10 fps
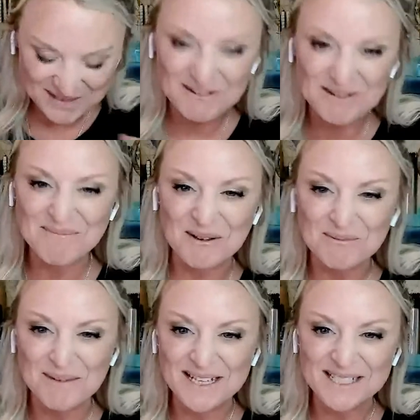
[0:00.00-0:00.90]
that we both
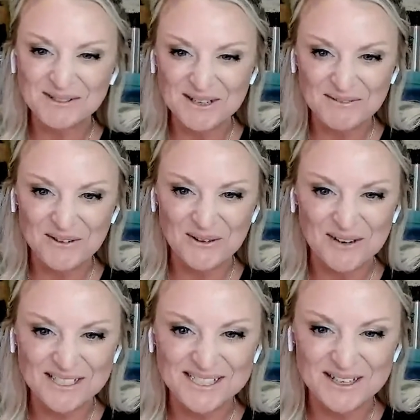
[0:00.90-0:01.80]
picked two different
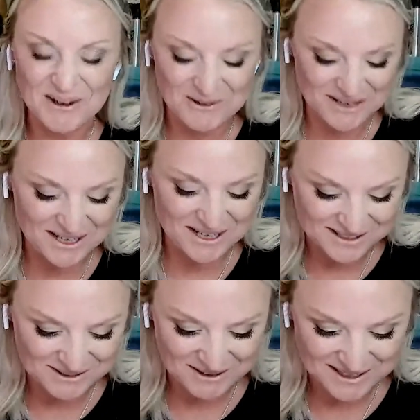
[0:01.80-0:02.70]
ones to hone in
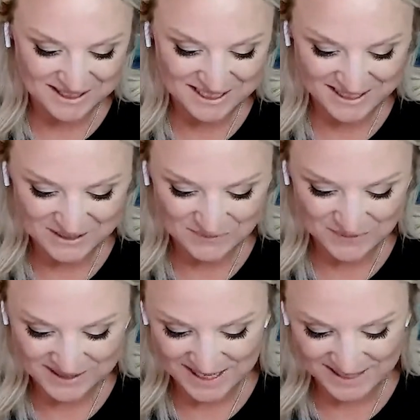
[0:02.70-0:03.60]
on too. I think that's
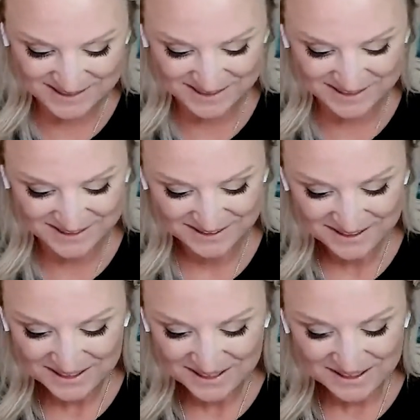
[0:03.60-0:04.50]

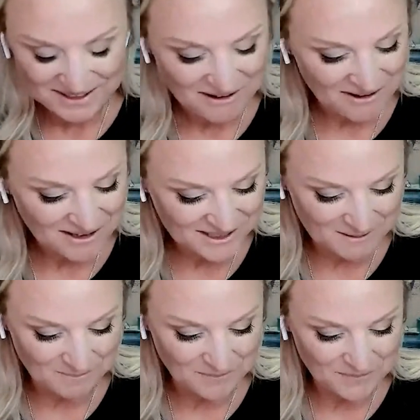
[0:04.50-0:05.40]
fantastic.
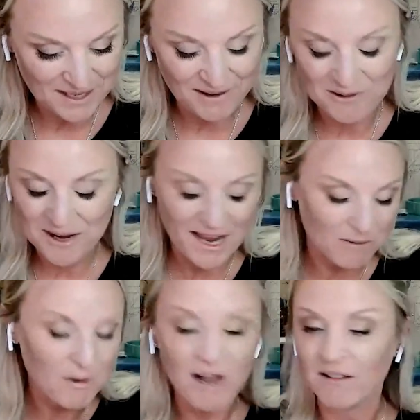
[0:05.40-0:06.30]
Awesome.
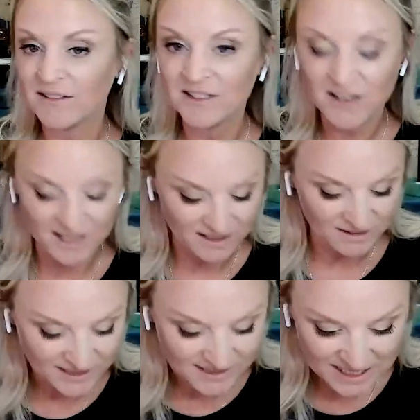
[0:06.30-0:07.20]
Okay, well, good.
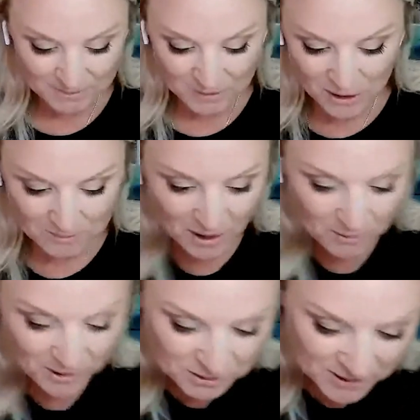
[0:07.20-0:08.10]
Let's keep going.
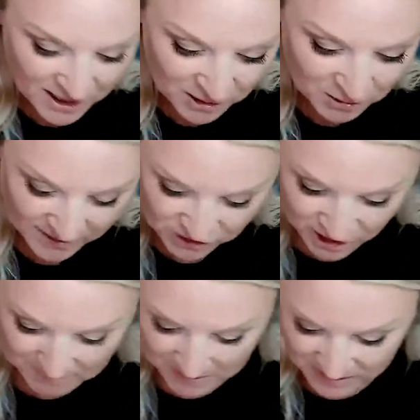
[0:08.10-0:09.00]
We're doing a great
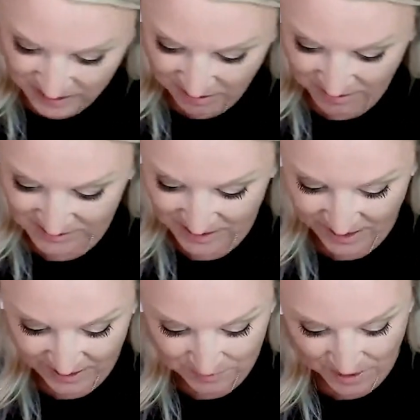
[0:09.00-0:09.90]
job, I think, on
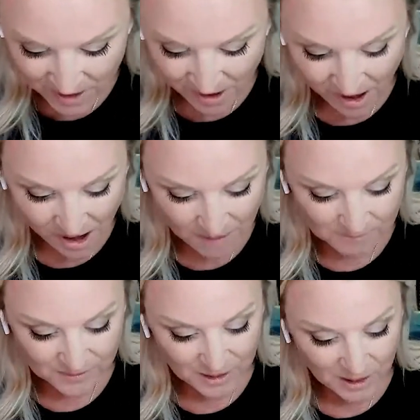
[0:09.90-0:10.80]
time.
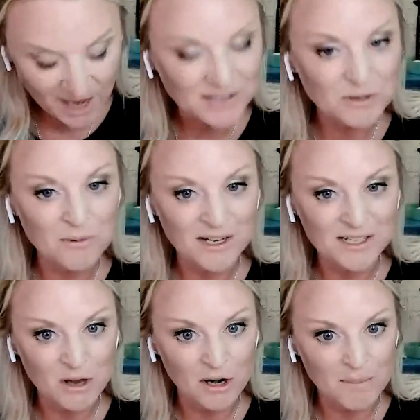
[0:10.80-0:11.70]
I do
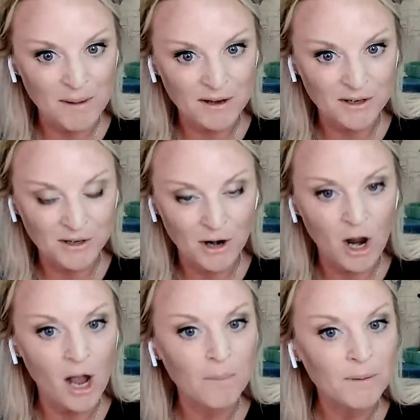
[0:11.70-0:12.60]
want to talk about your
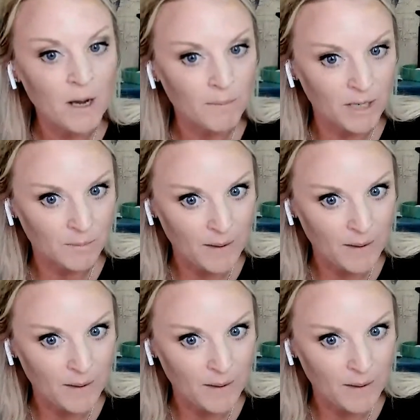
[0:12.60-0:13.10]
upcoming